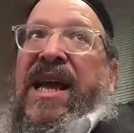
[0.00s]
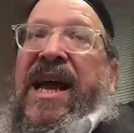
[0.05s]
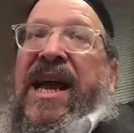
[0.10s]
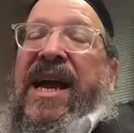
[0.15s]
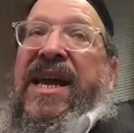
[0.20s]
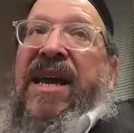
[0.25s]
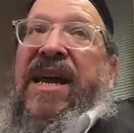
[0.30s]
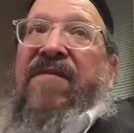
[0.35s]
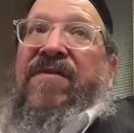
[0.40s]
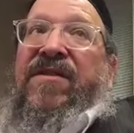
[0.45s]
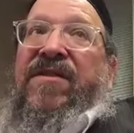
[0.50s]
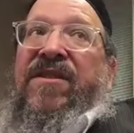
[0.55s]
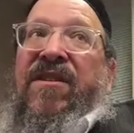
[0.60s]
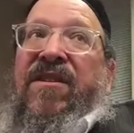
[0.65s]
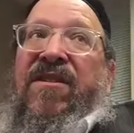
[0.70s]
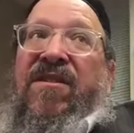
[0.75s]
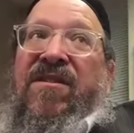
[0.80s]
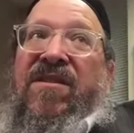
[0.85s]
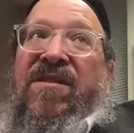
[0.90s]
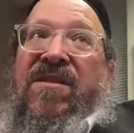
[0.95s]
I have
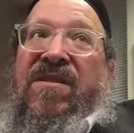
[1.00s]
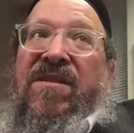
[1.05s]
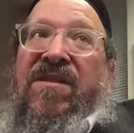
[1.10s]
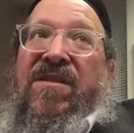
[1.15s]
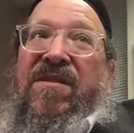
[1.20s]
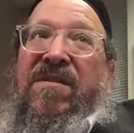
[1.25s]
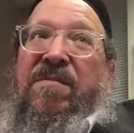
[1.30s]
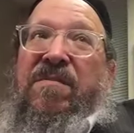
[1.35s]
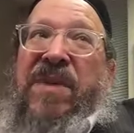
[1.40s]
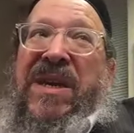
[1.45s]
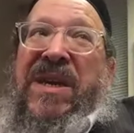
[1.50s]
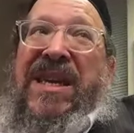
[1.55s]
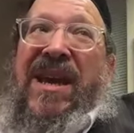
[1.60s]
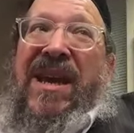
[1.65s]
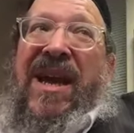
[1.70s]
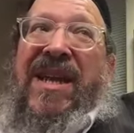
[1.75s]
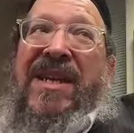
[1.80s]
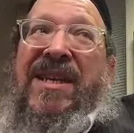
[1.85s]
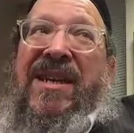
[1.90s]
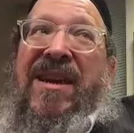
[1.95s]
to be
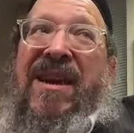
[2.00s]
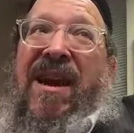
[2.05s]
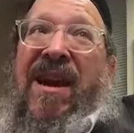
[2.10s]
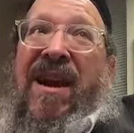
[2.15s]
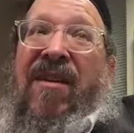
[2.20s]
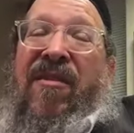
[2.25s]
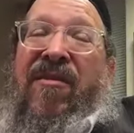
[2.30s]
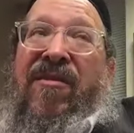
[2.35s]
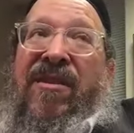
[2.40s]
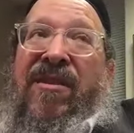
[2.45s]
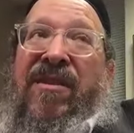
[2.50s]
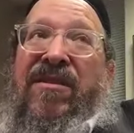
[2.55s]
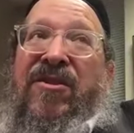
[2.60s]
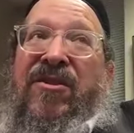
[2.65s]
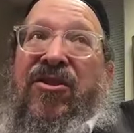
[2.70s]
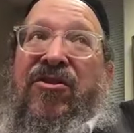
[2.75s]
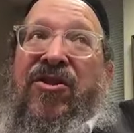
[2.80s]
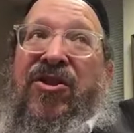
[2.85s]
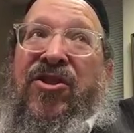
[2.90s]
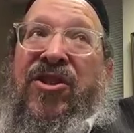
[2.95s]
on guard
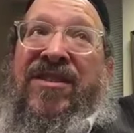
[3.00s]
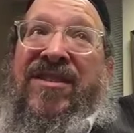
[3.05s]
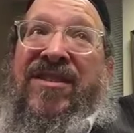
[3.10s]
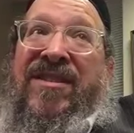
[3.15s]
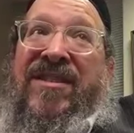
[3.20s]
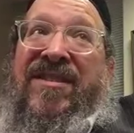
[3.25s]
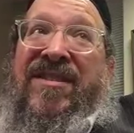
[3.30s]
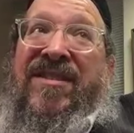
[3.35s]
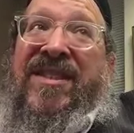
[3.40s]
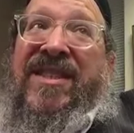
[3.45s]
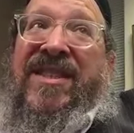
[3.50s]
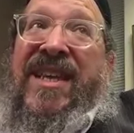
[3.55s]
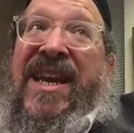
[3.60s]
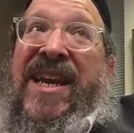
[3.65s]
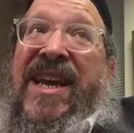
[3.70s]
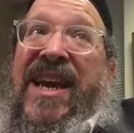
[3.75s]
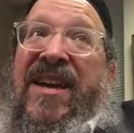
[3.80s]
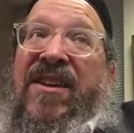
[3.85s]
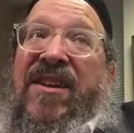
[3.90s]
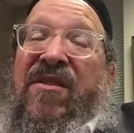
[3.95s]
to just
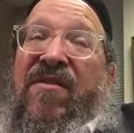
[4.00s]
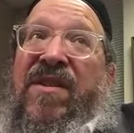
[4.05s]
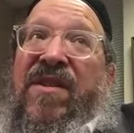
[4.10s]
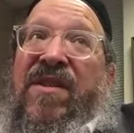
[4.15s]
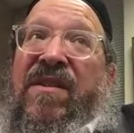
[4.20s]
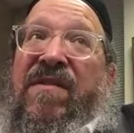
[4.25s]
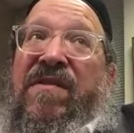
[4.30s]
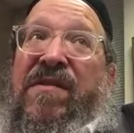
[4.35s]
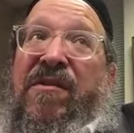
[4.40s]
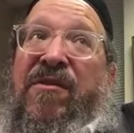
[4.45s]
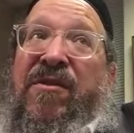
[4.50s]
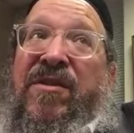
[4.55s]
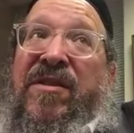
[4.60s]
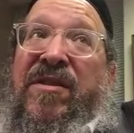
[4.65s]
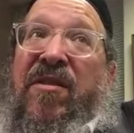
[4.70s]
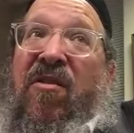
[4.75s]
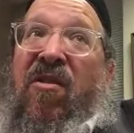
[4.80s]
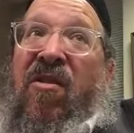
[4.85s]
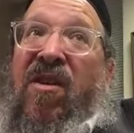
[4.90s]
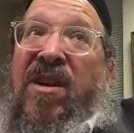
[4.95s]
stay out of it for as
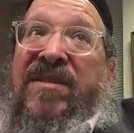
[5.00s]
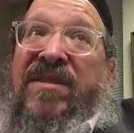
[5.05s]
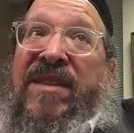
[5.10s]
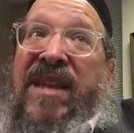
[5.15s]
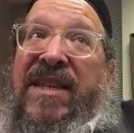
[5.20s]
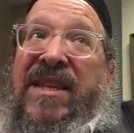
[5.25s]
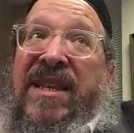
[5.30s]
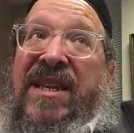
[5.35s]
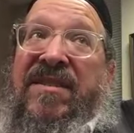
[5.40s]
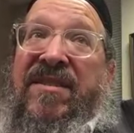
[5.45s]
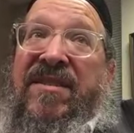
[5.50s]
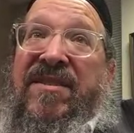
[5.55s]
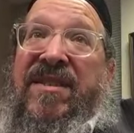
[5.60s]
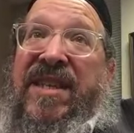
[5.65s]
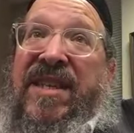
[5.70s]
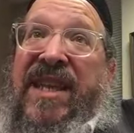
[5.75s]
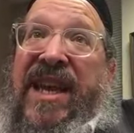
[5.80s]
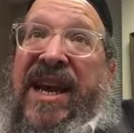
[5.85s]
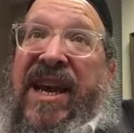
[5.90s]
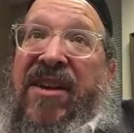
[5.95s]
long as I need to
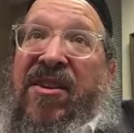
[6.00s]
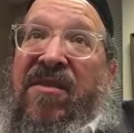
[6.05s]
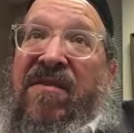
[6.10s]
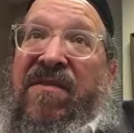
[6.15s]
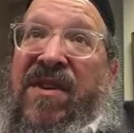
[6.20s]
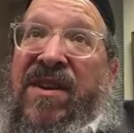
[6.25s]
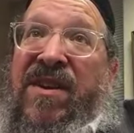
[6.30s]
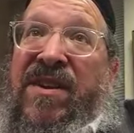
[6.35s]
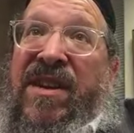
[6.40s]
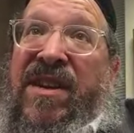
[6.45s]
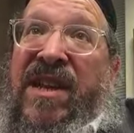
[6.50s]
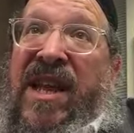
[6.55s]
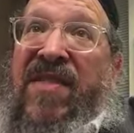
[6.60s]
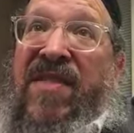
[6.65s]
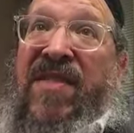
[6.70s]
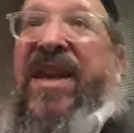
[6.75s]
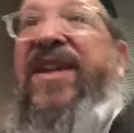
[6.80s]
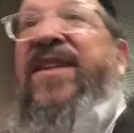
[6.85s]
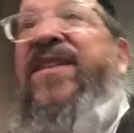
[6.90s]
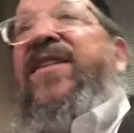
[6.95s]
stay out of it,
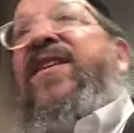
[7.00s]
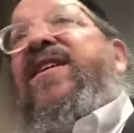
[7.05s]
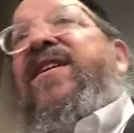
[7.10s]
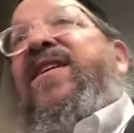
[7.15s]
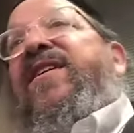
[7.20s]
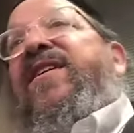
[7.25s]
and then